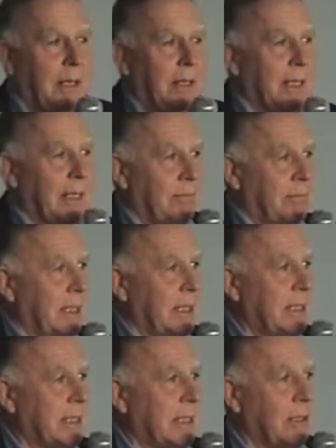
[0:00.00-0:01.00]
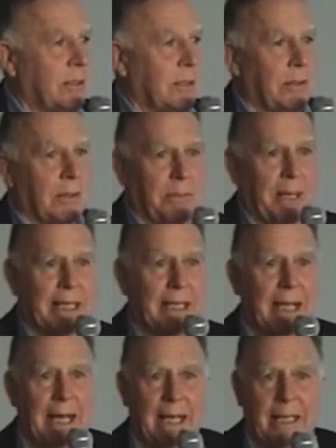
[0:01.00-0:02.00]
the D C two, the
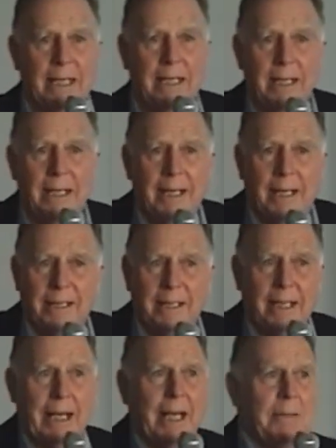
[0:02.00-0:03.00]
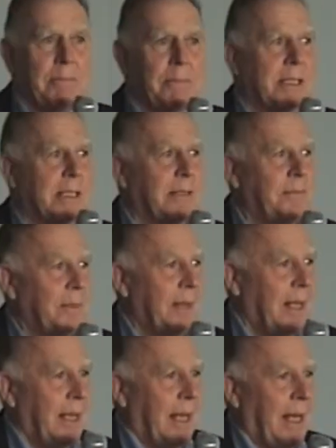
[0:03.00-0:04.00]
Bungana, and the Clems, and,
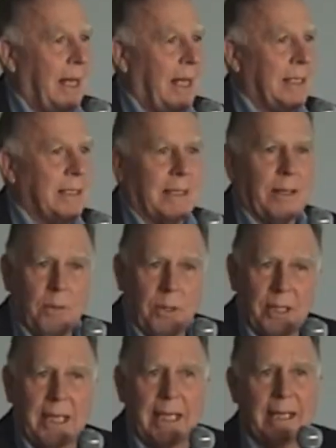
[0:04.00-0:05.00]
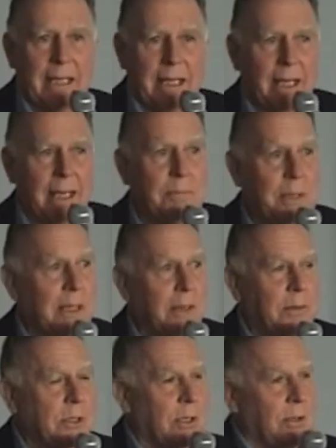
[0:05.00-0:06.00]
and there weren't any there, but there
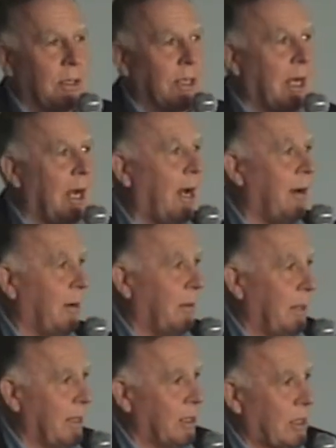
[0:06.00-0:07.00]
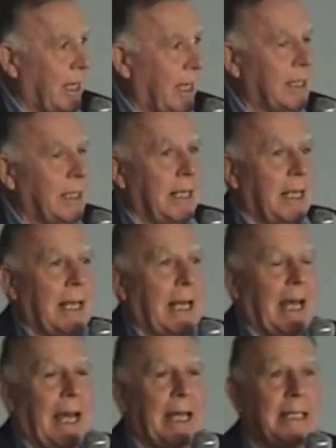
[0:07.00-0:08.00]
was an Autogiro in the shed,
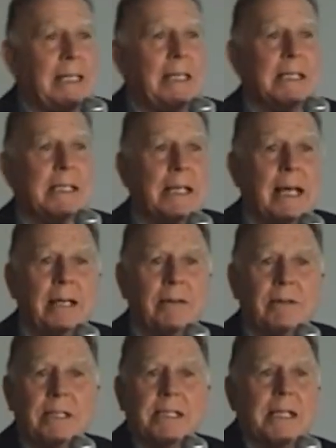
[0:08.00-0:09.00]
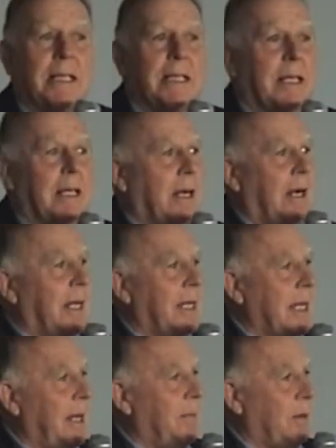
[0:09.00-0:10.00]
and years later in Sydney, I
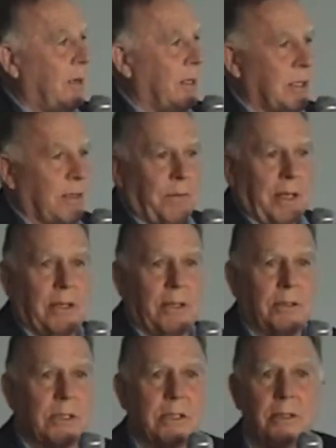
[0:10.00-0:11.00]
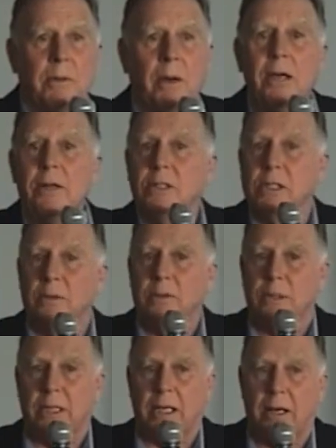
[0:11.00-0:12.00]
came across the fellow who's, who owns the
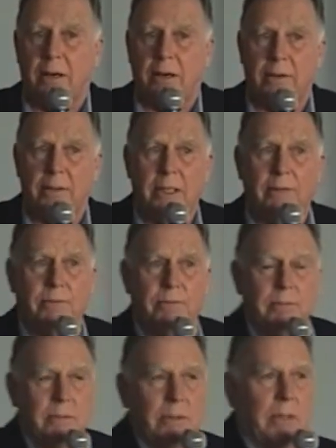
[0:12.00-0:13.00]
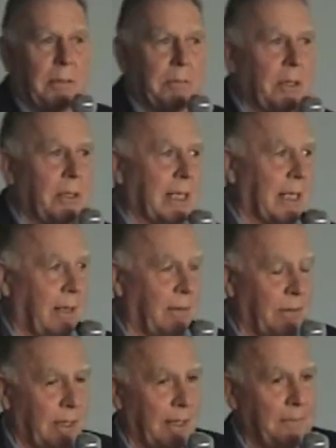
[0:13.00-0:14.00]
Autogiro, and they've, they're rebuilding it
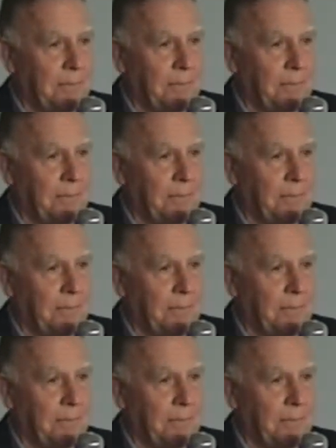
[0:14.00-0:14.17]
over there.